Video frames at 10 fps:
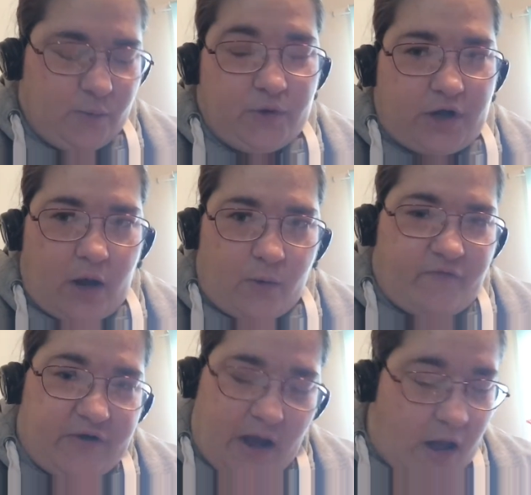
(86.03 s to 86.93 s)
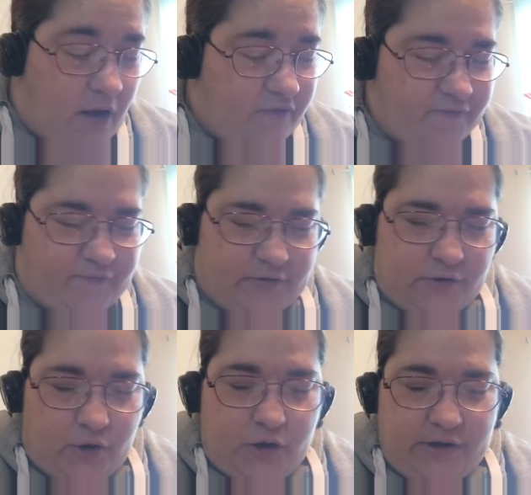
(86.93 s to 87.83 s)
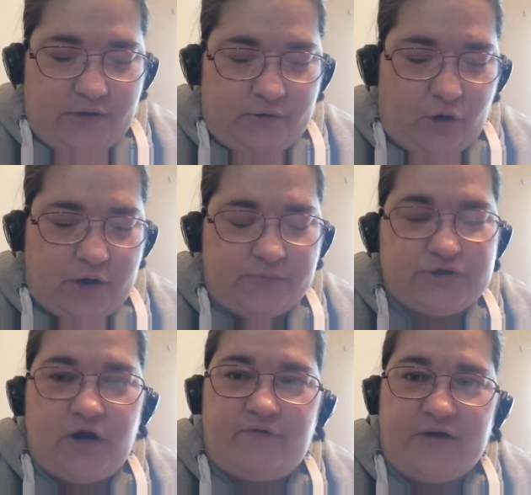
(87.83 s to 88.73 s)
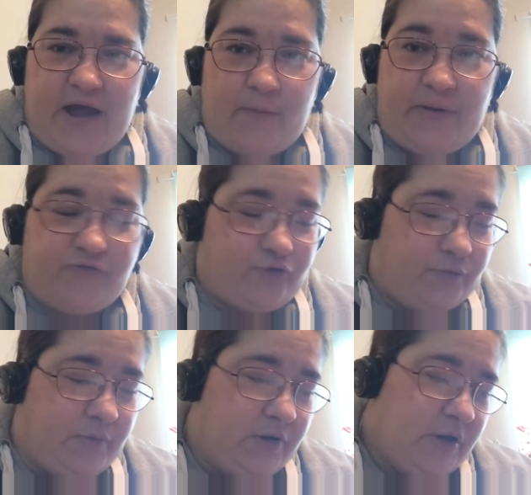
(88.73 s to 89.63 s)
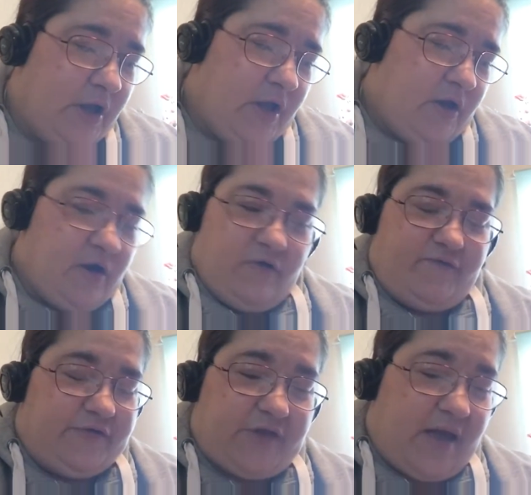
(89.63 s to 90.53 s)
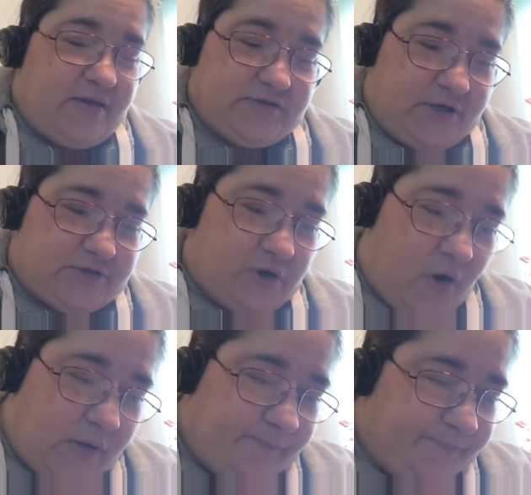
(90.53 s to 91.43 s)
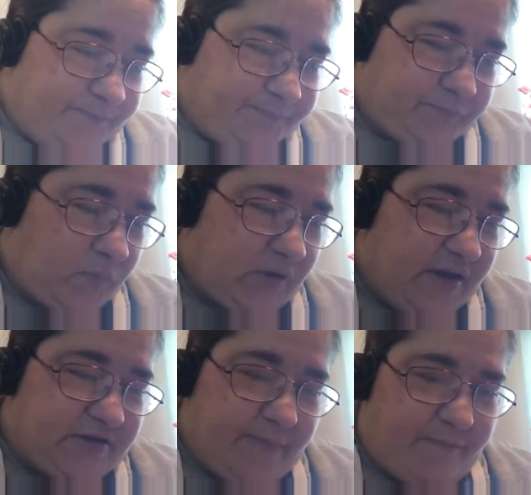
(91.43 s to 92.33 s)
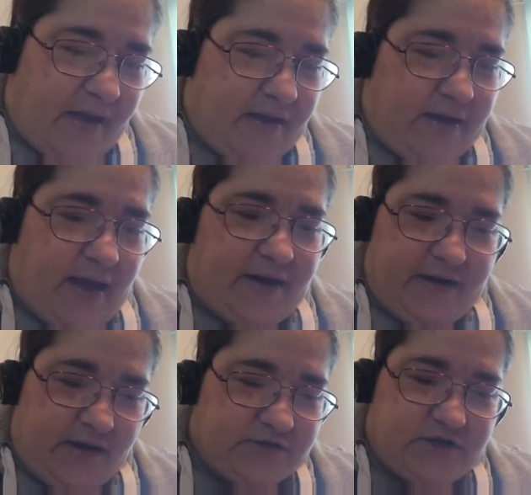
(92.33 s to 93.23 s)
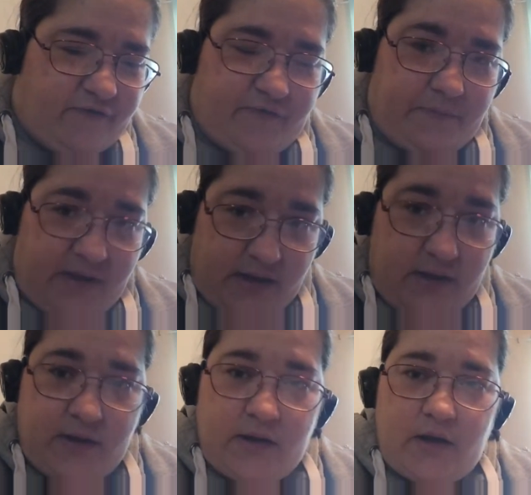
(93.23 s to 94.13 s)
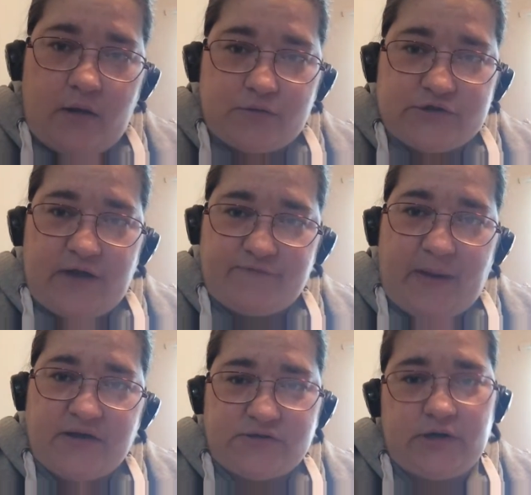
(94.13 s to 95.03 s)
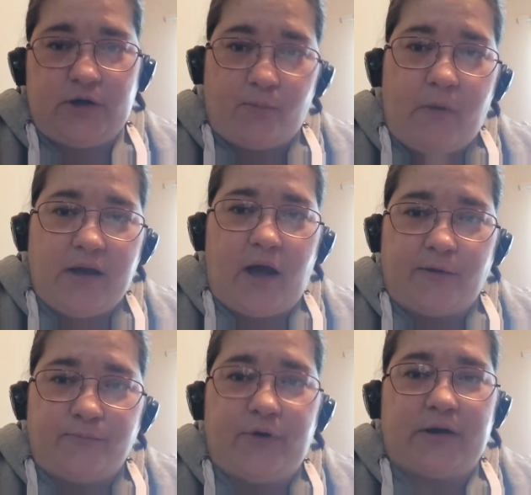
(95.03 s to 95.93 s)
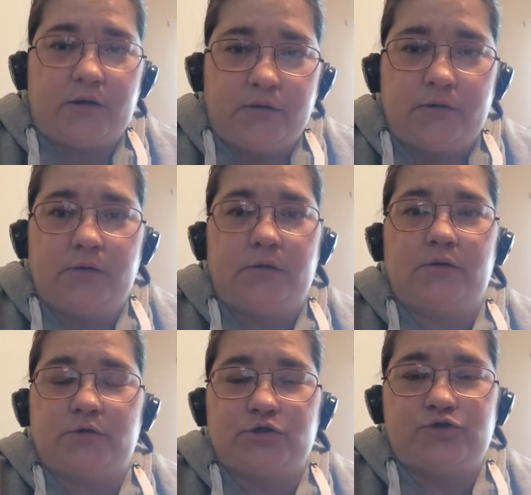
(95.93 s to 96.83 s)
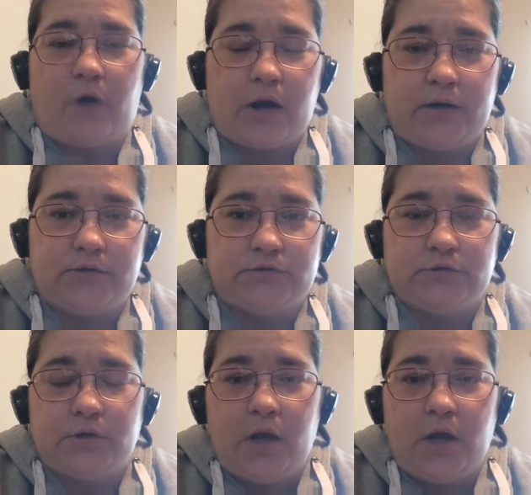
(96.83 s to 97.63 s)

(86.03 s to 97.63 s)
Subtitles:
would go off in a huff and lock himself in our bedroom for days at a time. It didn't make it any easier for me. I was left basically on my own, pregnant, struggling